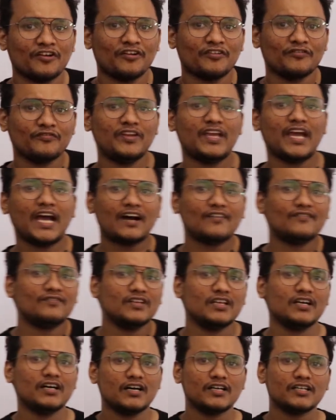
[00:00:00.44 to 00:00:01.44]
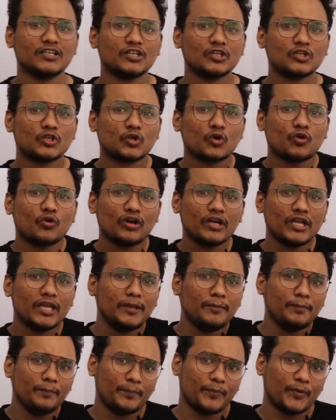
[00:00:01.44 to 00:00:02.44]
we have learned two
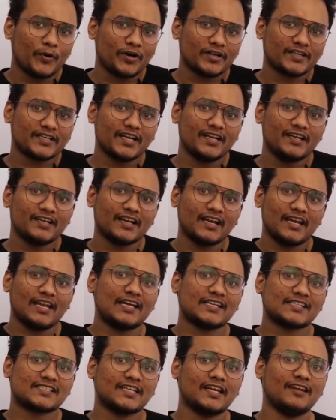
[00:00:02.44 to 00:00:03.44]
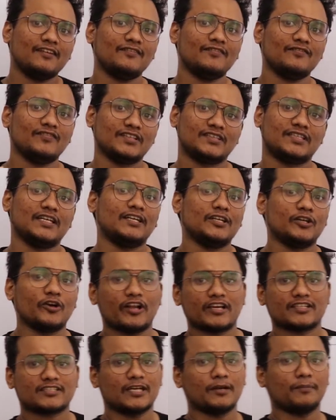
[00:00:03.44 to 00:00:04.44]
important relation with the
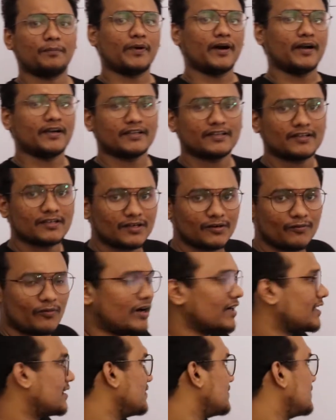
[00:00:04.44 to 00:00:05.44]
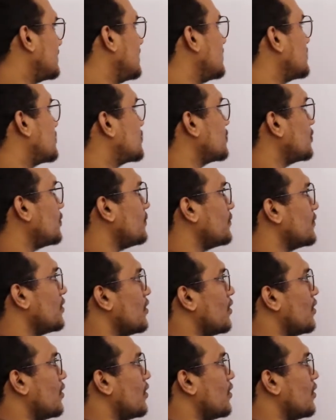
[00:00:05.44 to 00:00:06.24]
introduction part. What is these two?